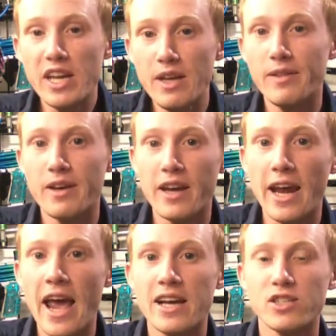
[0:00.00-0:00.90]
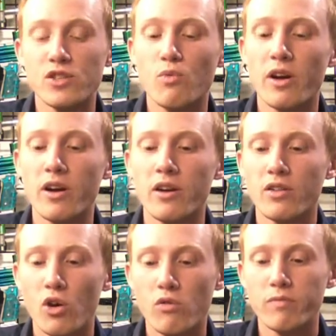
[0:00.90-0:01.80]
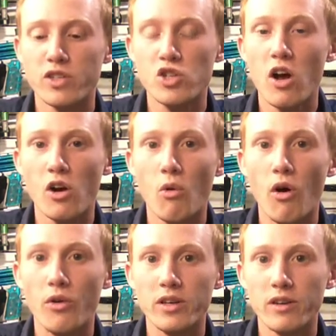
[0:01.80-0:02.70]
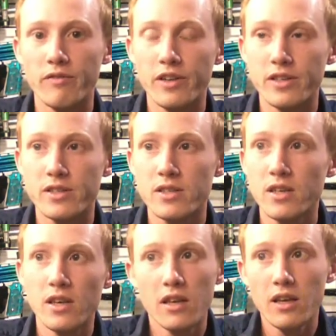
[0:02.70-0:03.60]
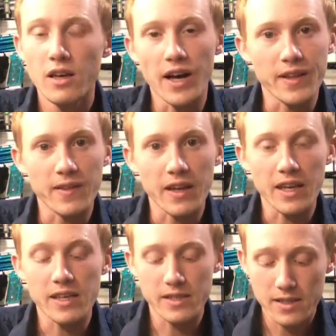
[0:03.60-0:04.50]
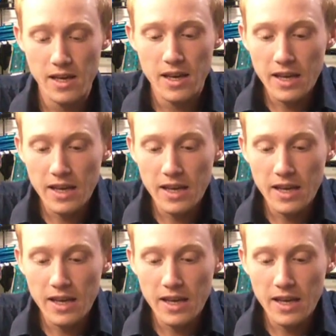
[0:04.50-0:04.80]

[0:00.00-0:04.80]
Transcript: Etha and Axe is where the shot quality of this, I think, is.